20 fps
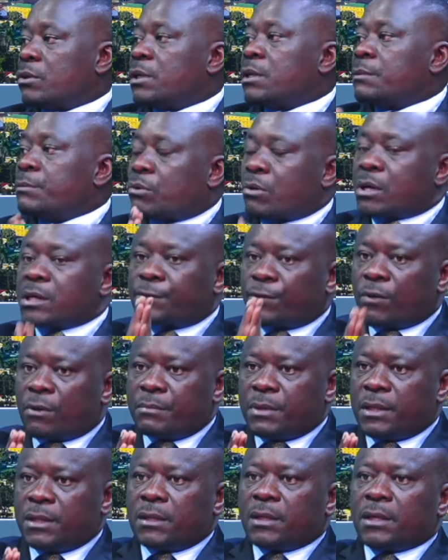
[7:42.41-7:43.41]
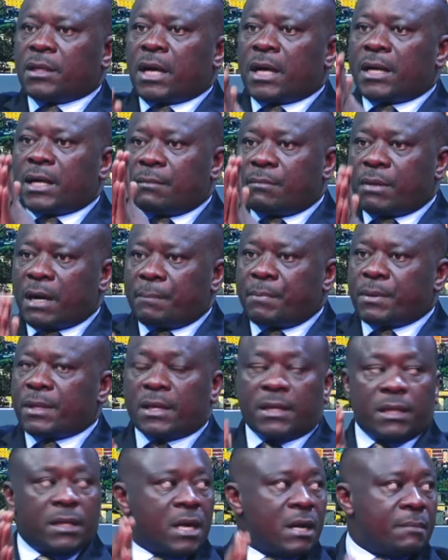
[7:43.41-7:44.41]
Because for me, I am happy that
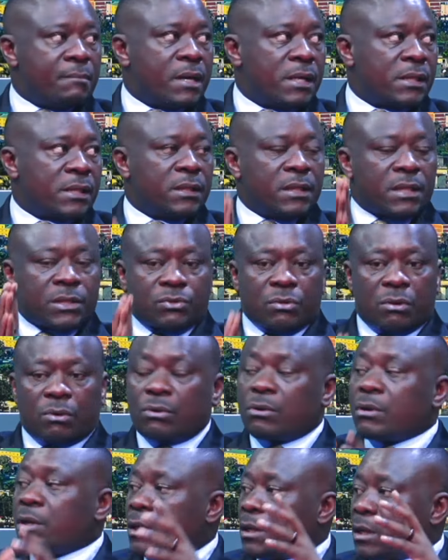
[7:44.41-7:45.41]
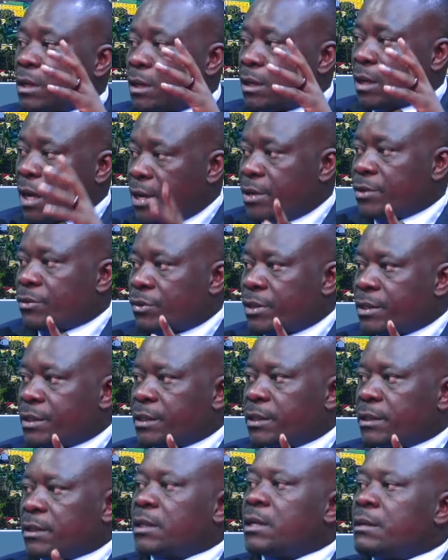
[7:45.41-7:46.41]
the numbers in the struggle are
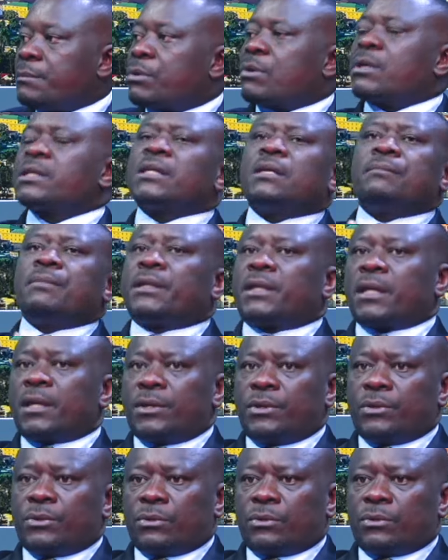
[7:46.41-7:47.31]
increasing. Because let me tell you,